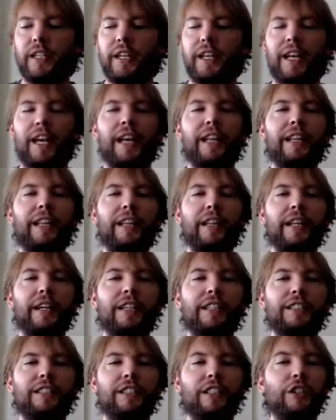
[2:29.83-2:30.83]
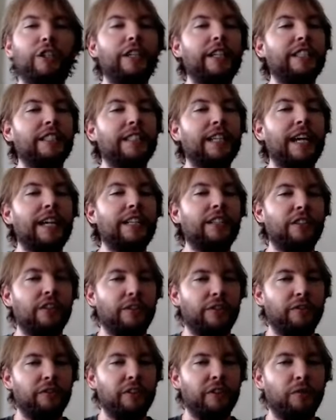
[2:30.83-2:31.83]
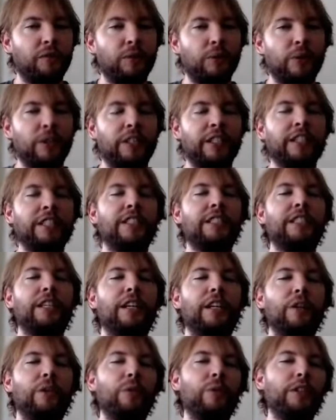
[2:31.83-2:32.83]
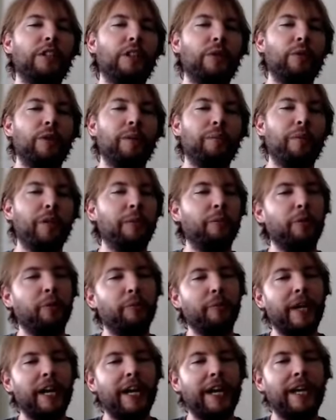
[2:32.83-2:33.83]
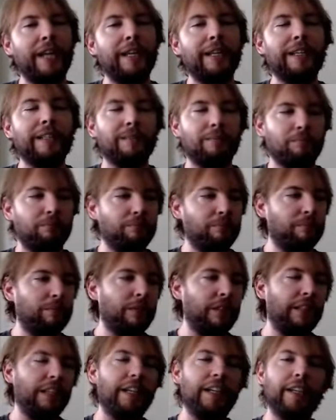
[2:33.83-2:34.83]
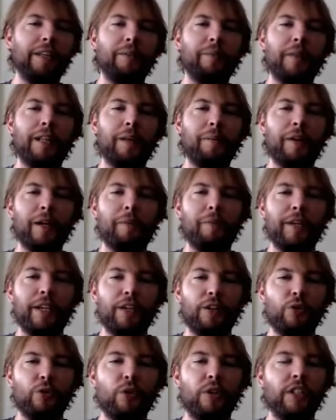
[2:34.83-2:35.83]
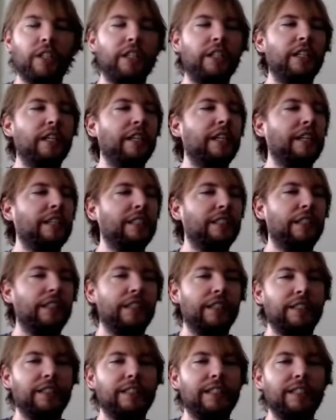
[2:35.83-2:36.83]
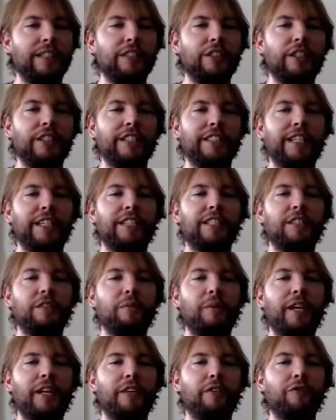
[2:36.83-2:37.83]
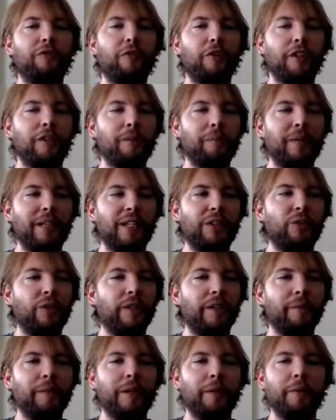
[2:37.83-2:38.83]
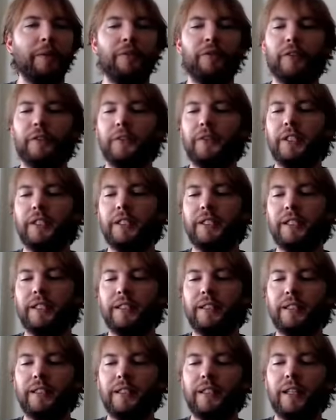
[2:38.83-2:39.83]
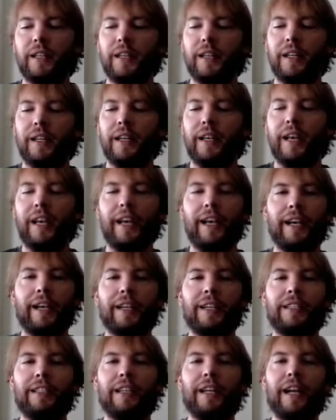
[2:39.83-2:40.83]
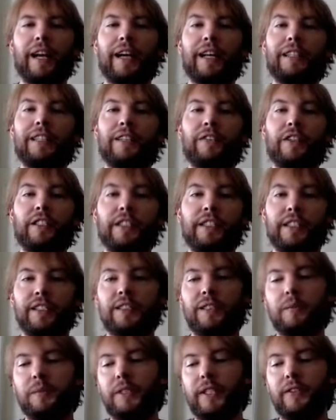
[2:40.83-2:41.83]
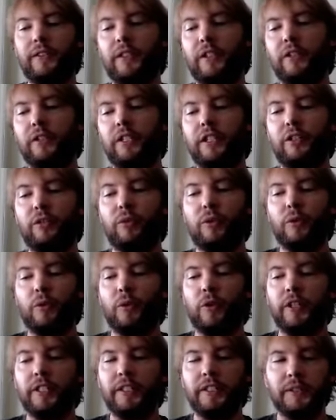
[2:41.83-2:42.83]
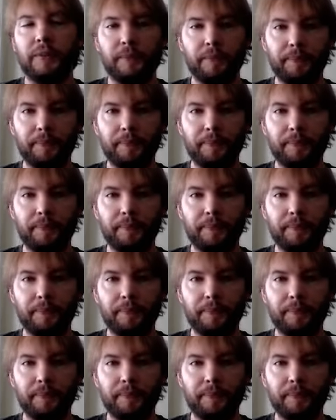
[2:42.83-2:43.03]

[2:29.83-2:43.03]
And then there's the transactional fee rewards, which are what people pay in Ethereum. They might pay a quarter to send transactions back and forth. In Bitcoin, it might be 50 cents. And different systems have their own little rewards.